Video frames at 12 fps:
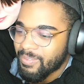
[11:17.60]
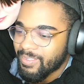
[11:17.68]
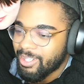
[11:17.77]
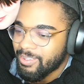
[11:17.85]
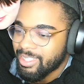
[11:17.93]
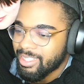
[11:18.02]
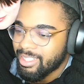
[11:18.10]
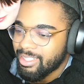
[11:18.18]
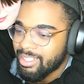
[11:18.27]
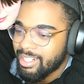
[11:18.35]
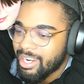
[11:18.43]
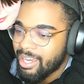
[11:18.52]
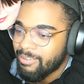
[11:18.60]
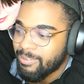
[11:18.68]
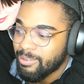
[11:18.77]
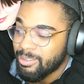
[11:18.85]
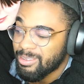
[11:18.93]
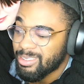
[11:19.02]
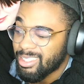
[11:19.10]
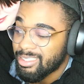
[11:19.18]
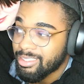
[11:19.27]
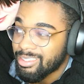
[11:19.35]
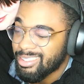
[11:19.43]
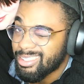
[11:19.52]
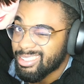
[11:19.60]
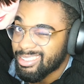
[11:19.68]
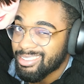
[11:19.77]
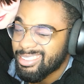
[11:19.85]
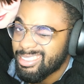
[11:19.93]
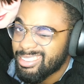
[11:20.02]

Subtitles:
I would never do such a thing.